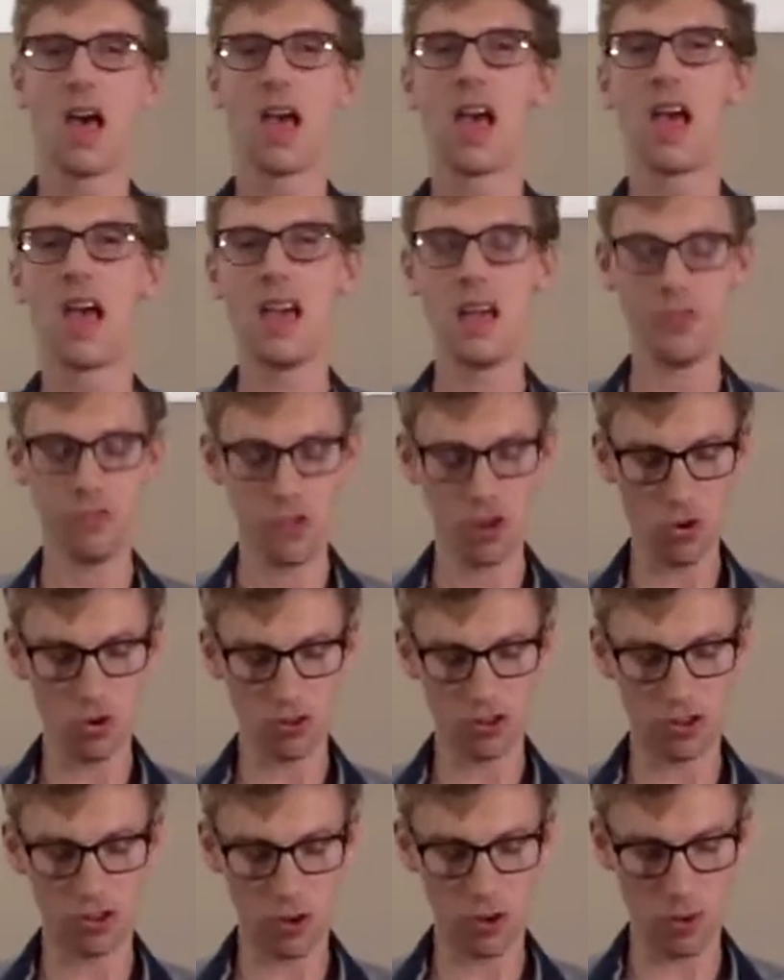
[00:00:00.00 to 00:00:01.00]
If
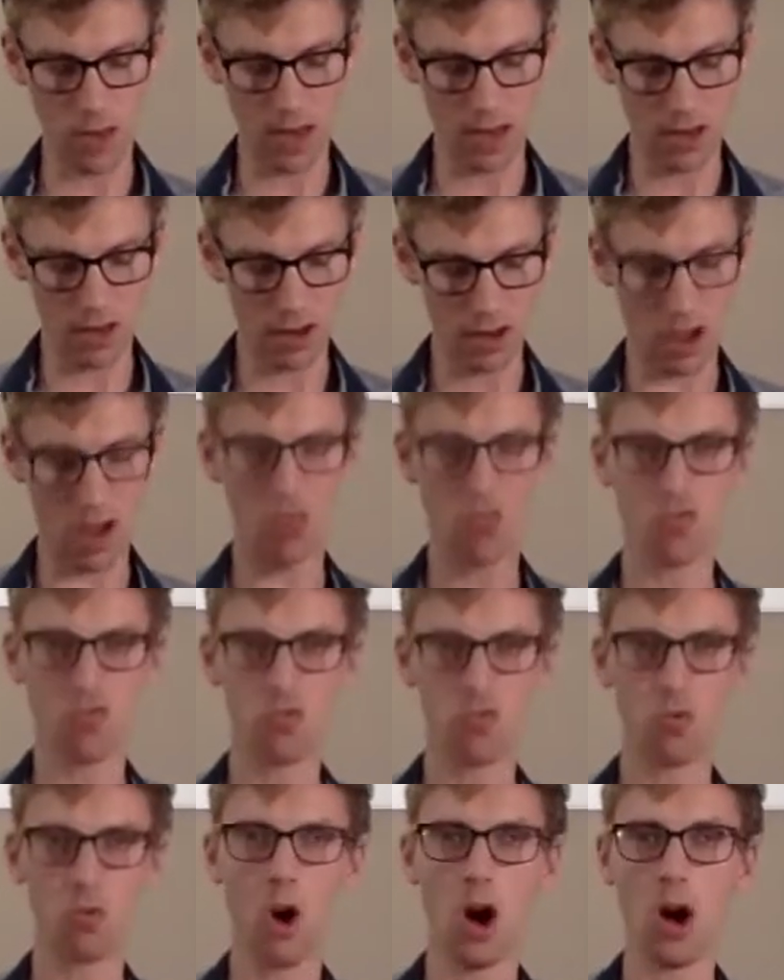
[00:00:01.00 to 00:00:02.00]
you're doing
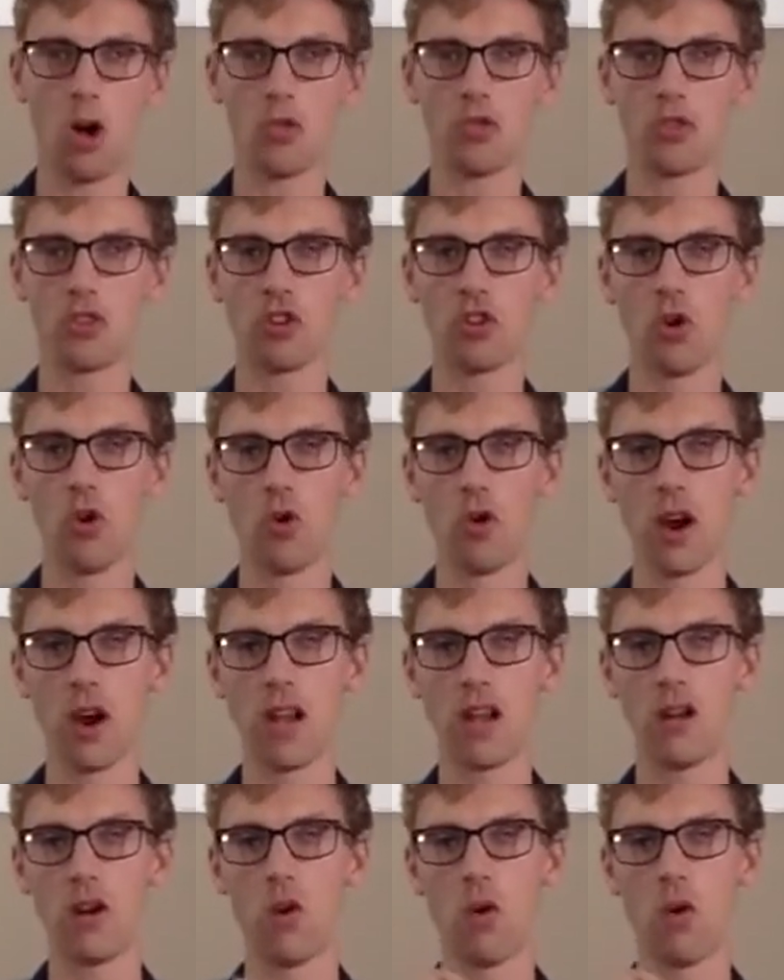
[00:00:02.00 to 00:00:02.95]
world touring